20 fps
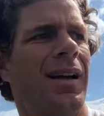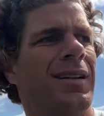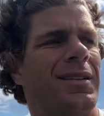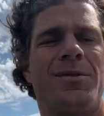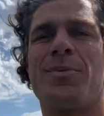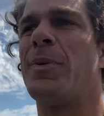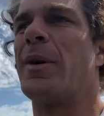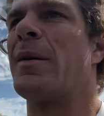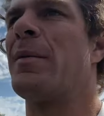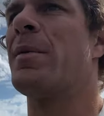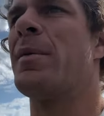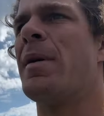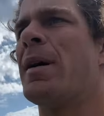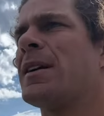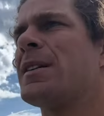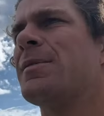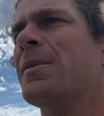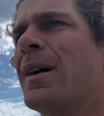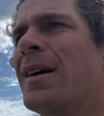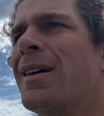it's bringing me
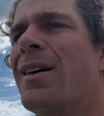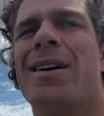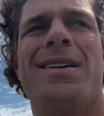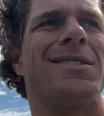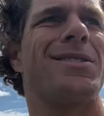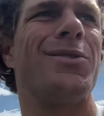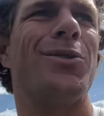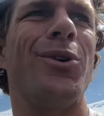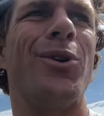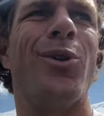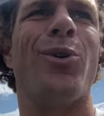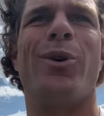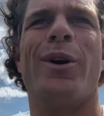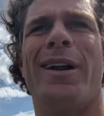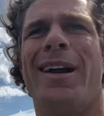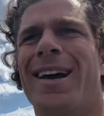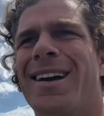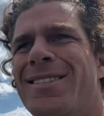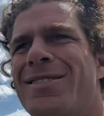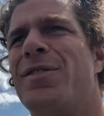back to my high school glory
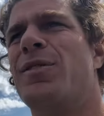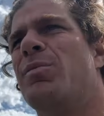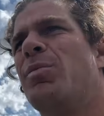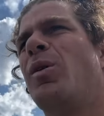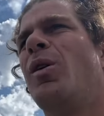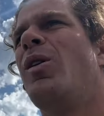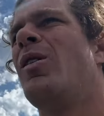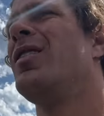days football.